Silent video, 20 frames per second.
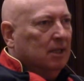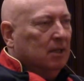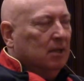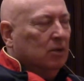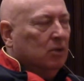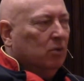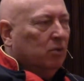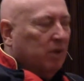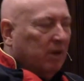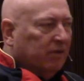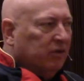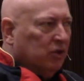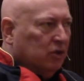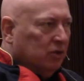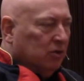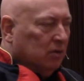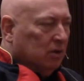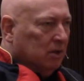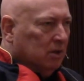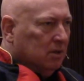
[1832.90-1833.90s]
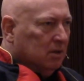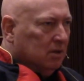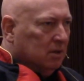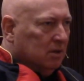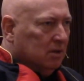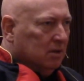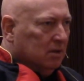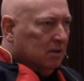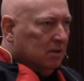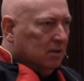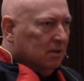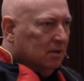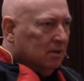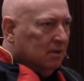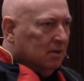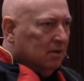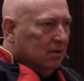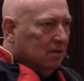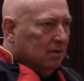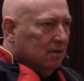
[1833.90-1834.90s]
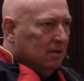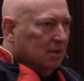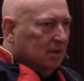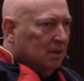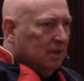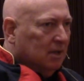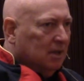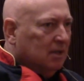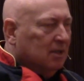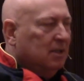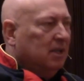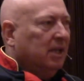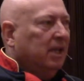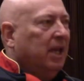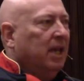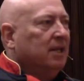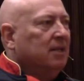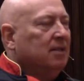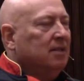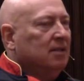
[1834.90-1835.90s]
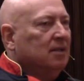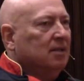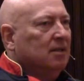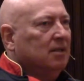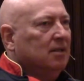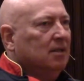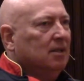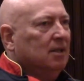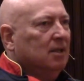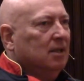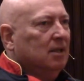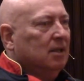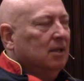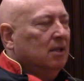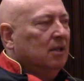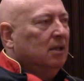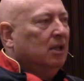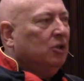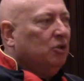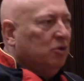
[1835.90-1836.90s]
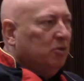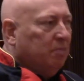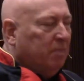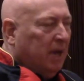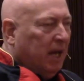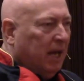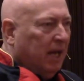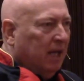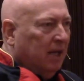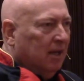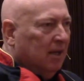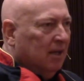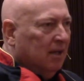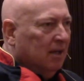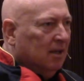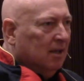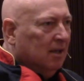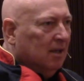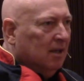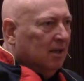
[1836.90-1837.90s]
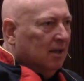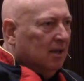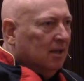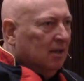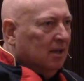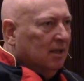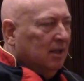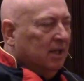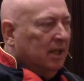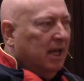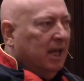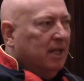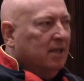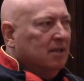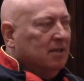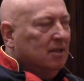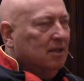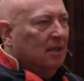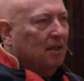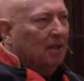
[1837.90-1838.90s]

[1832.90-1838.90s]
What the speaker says: do we have insurance? I say, yes. Did you pay? Yes.